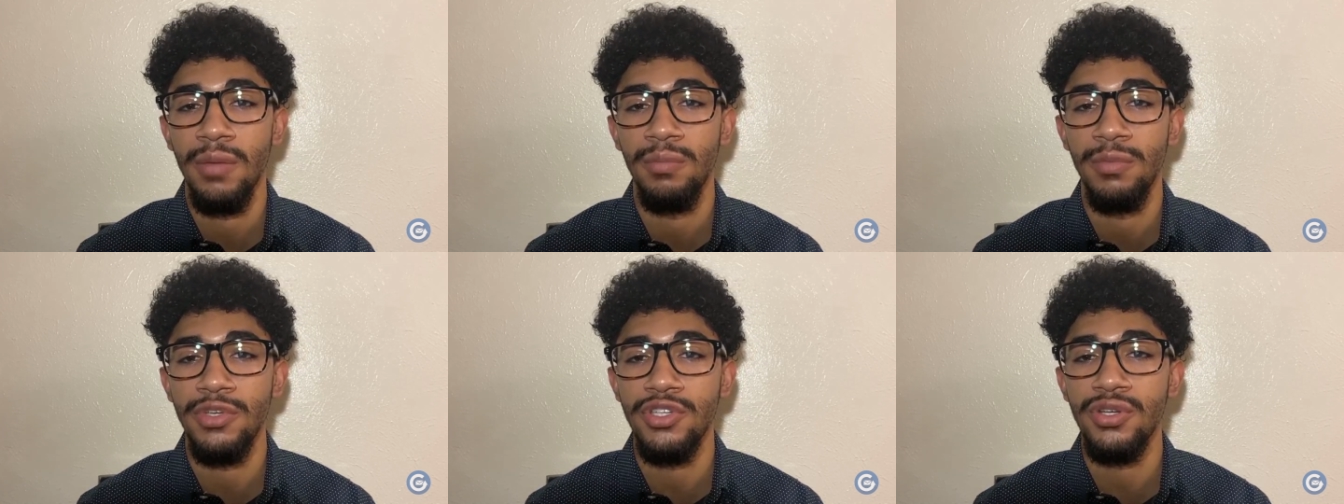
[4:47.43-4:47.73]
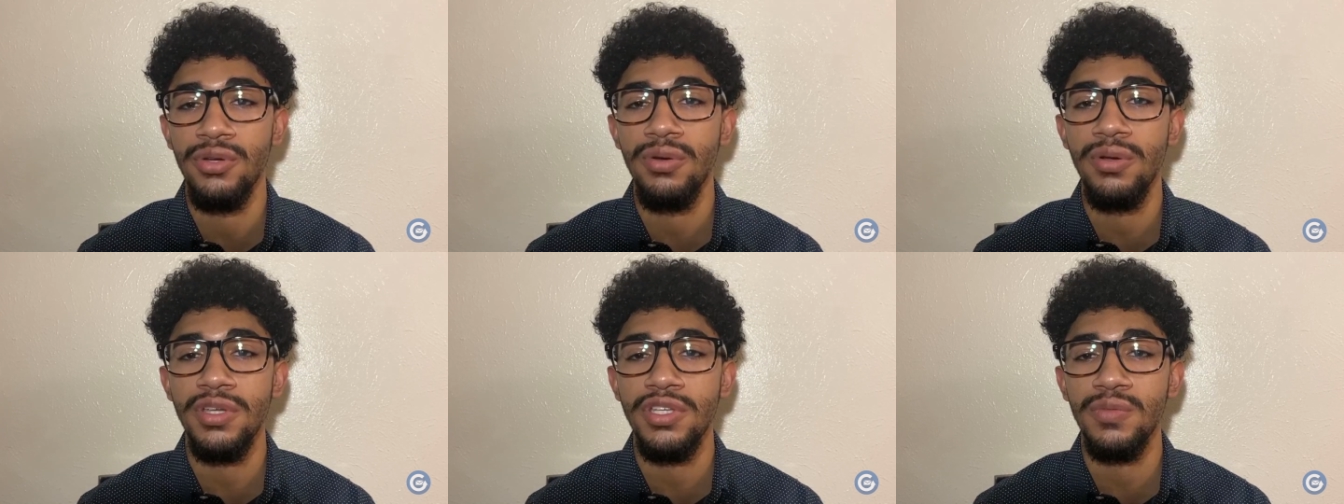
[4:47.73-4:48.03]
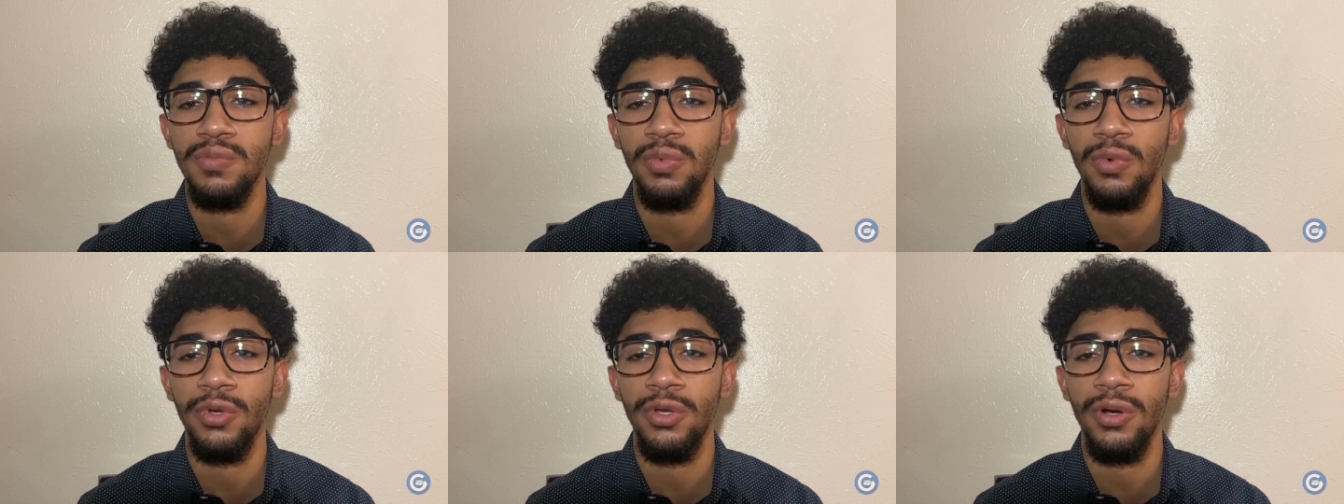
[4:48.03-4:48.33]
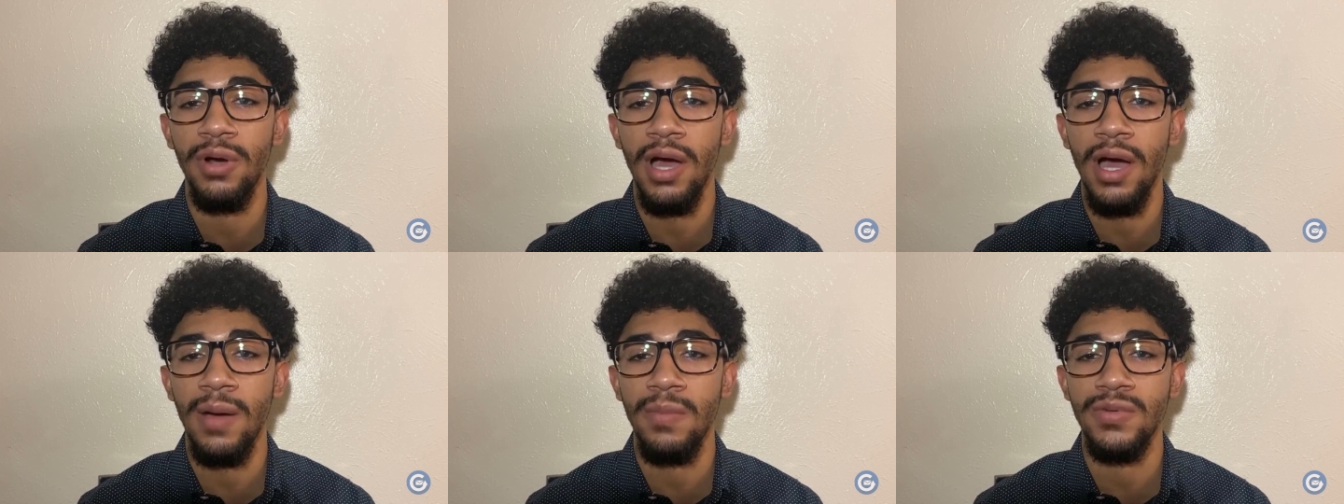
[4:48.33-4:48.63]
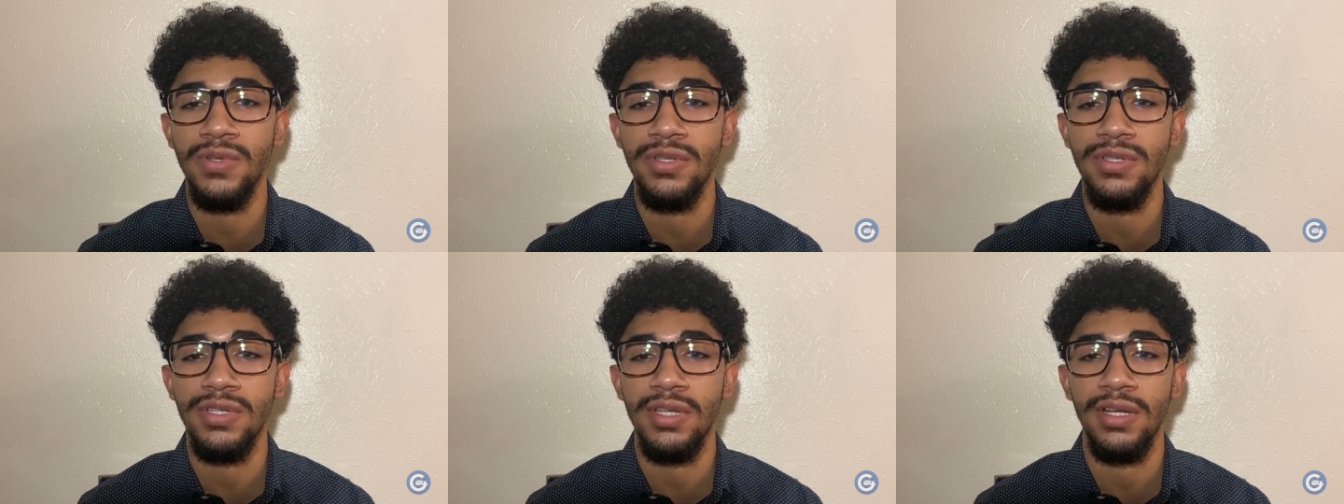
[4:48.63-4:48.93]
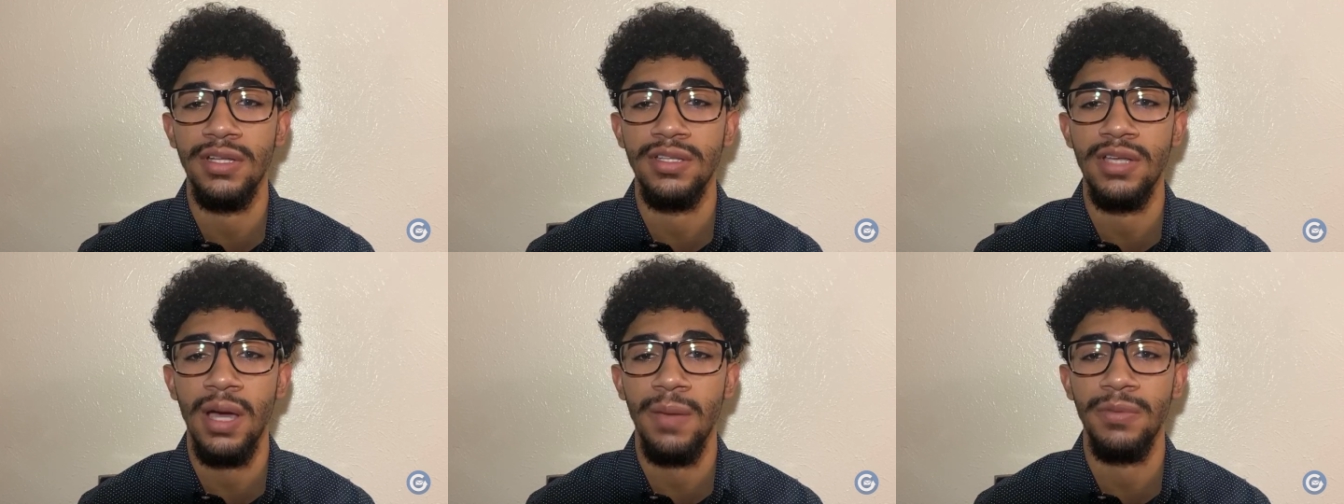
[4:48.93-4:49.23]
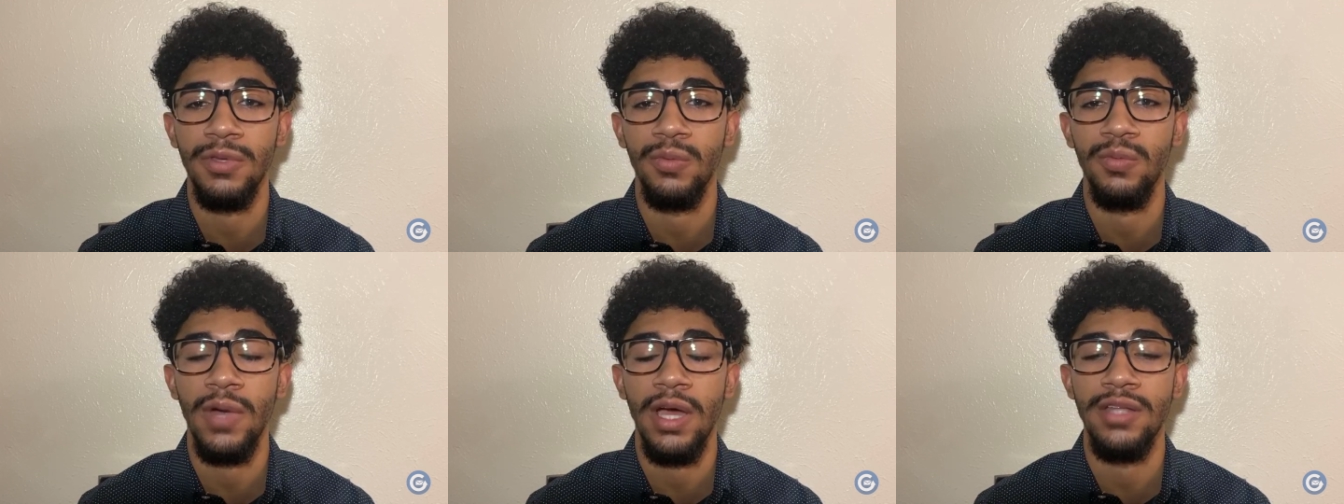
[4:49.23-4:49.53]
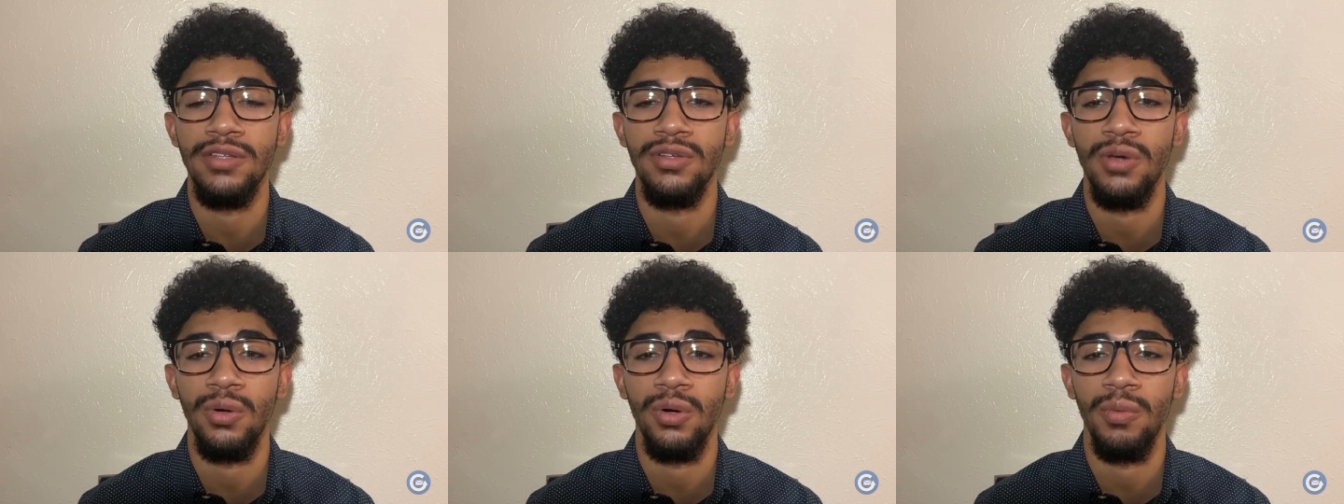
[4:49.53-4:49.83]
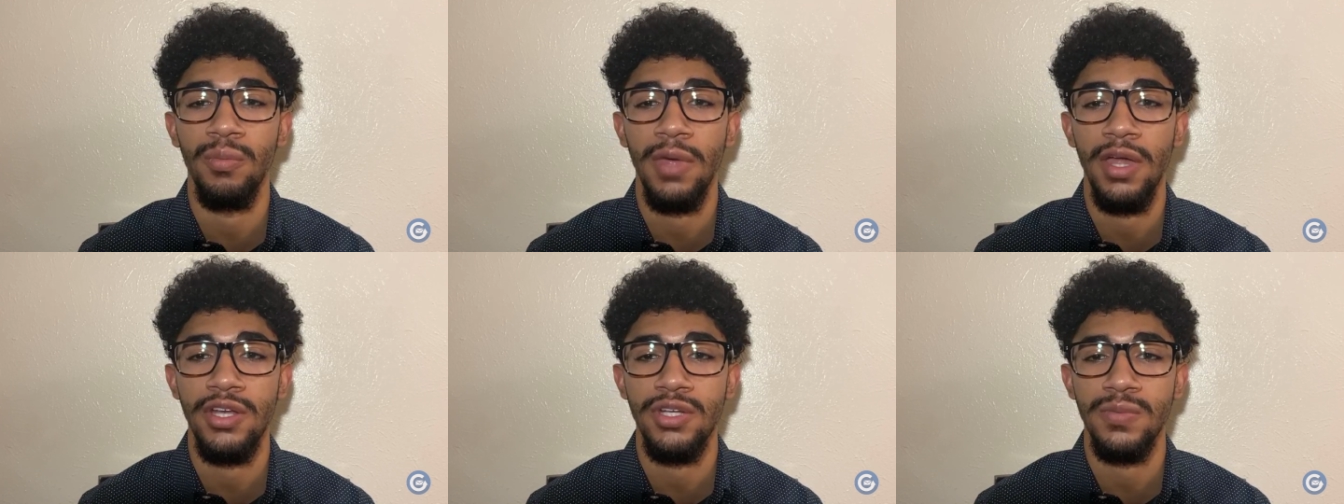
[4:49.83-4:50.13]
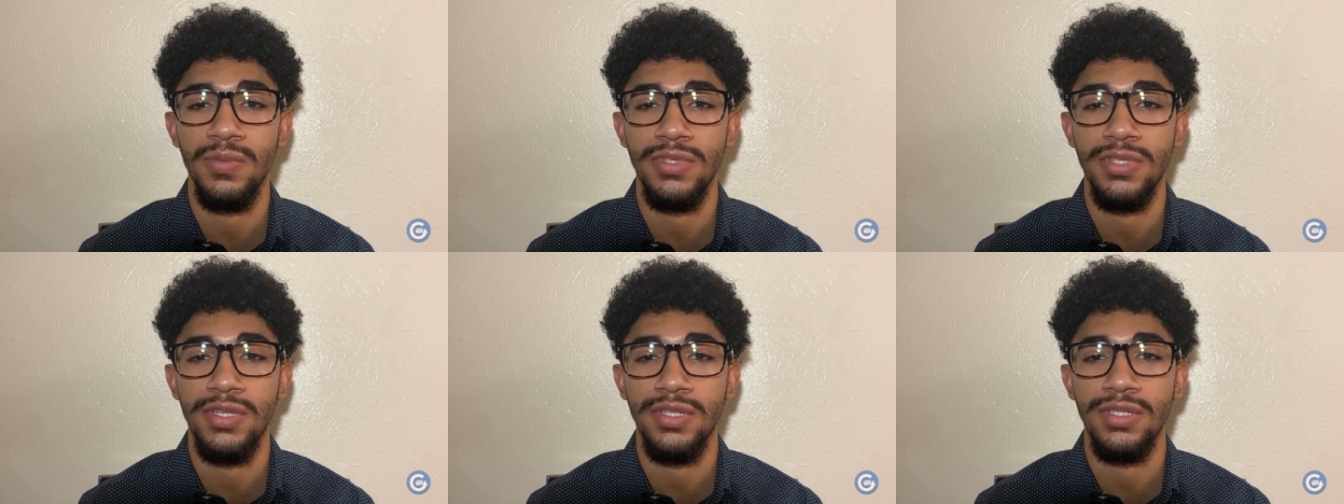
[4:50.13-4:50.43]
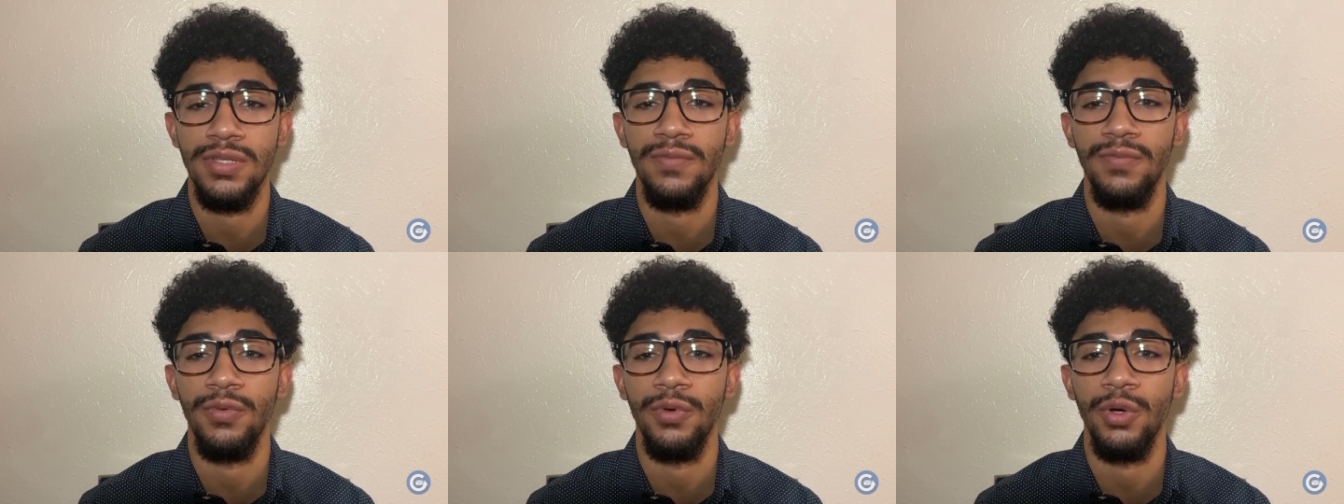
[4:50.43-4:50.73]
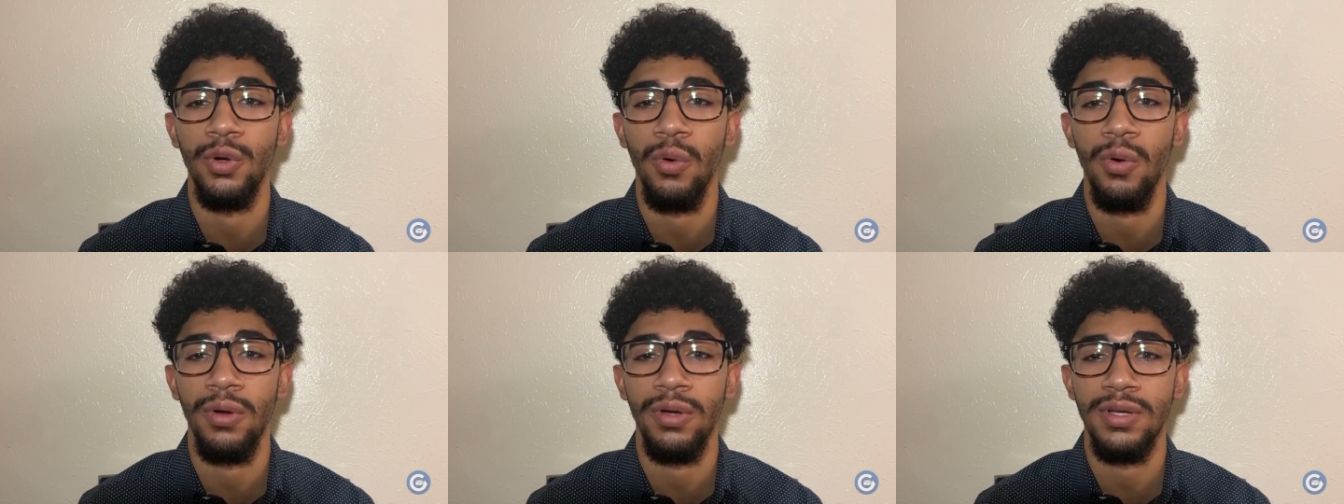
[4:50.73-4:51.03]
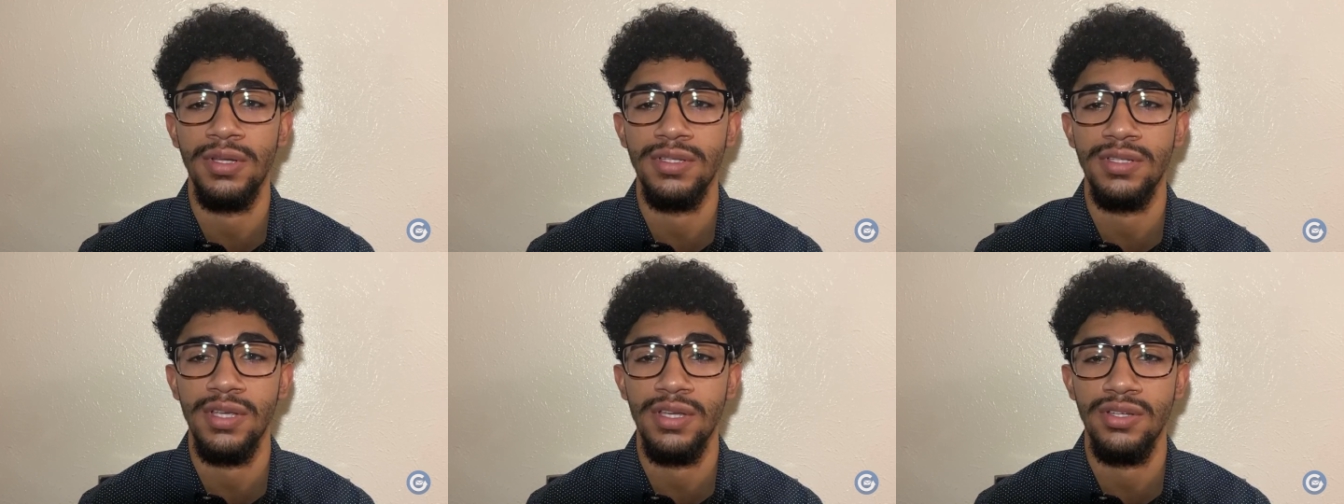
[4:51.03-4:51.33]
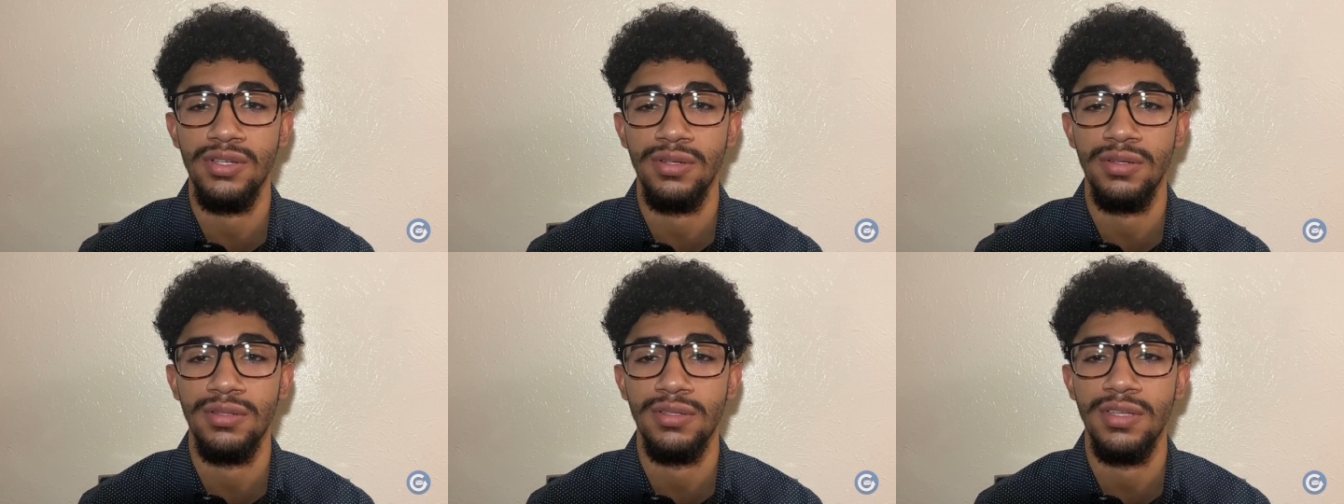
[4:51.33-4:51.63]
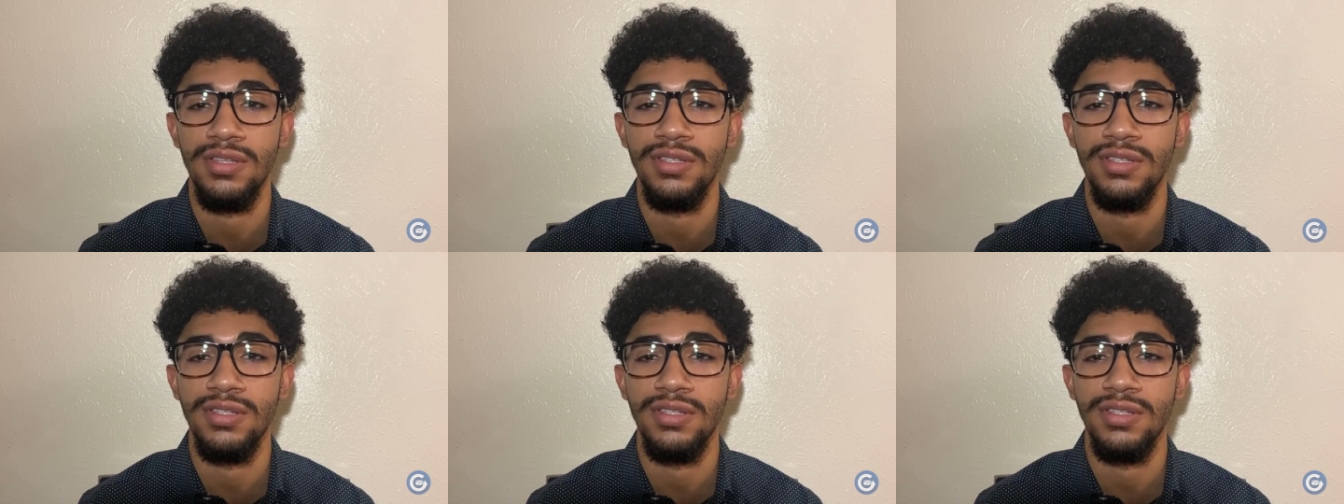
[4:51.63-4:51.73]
Be sure to explore your options and adopt the right donor management system for your organization to